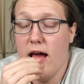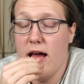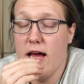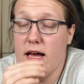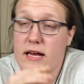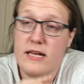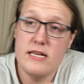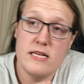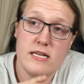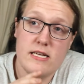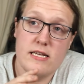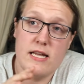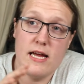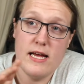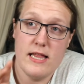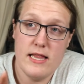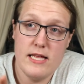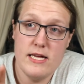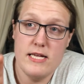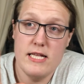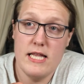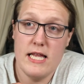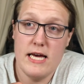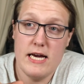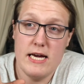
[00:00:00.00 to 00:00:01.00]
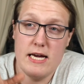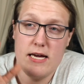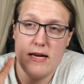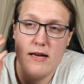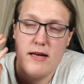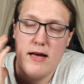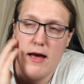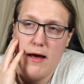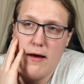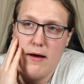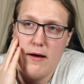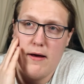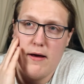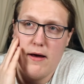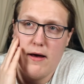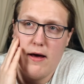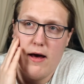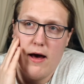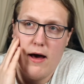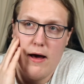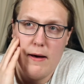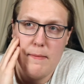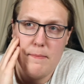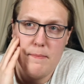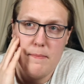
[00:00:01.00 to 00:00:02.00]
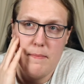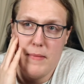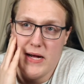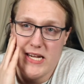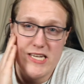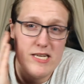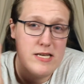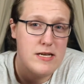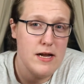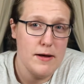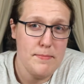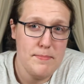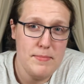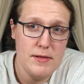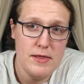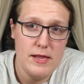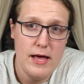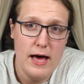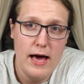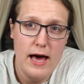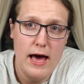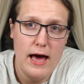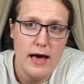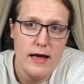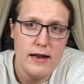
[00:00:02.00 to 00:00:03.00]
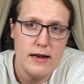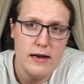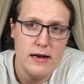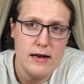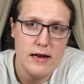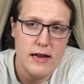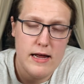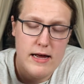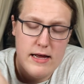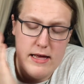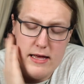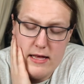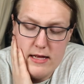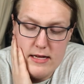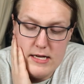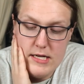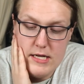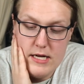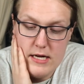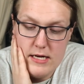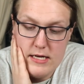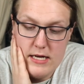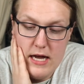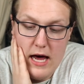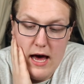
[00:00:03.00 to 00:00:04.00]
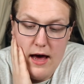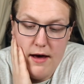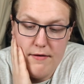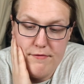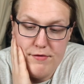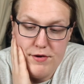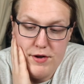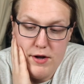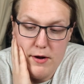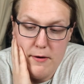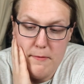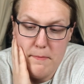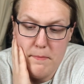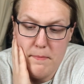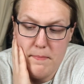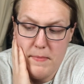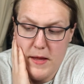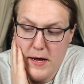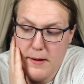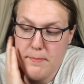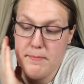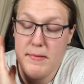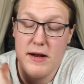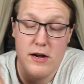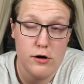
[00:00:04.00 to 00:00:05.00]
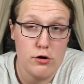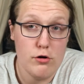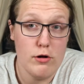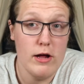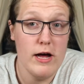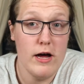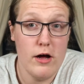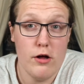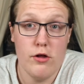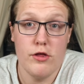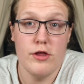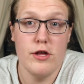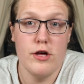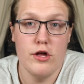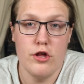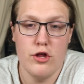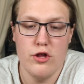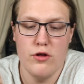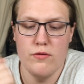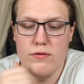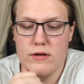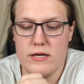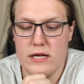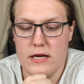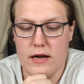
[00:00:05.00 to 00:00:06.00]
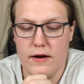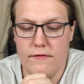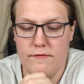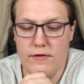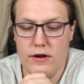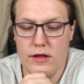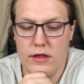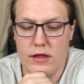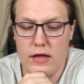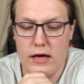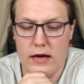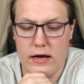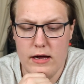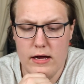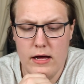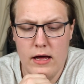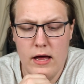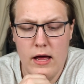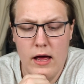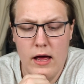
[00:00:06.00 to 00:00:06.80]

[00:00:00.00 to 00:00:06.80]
is slightly messed up in the head, and he just has some mental health issues and everything.